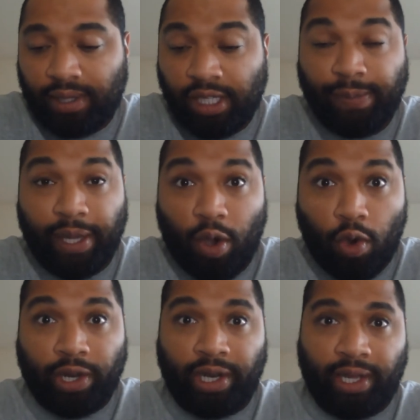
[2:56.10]
being
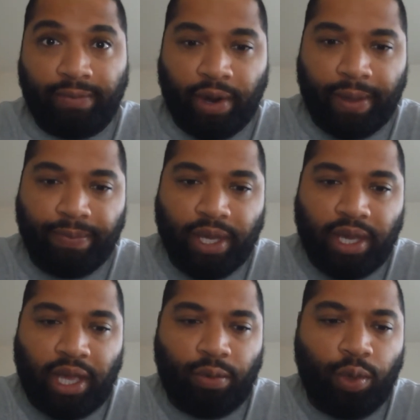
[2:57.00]
audited, right?
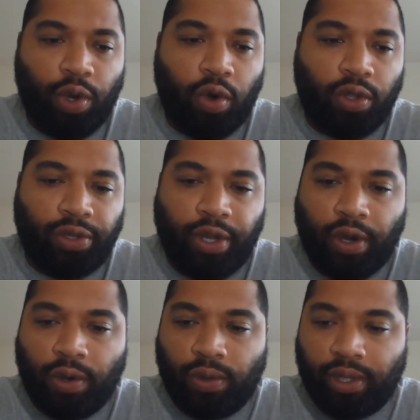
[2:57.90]
And we all
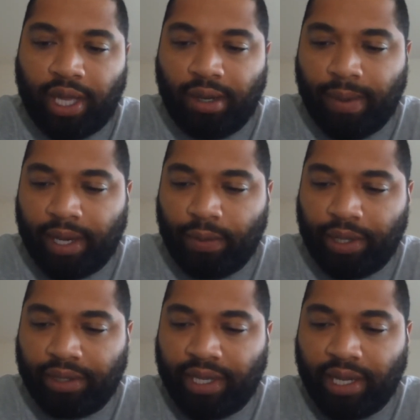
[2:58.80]
know, anybody with
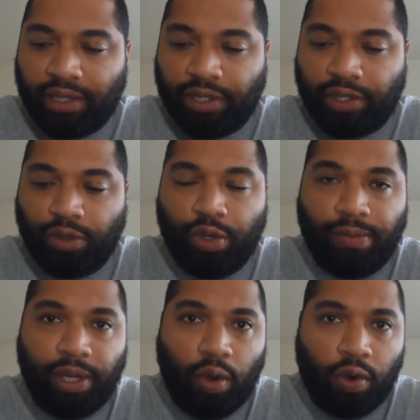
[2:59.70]
intelligence, you can
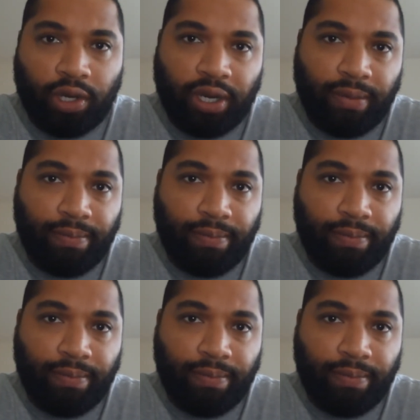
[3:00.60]
be audited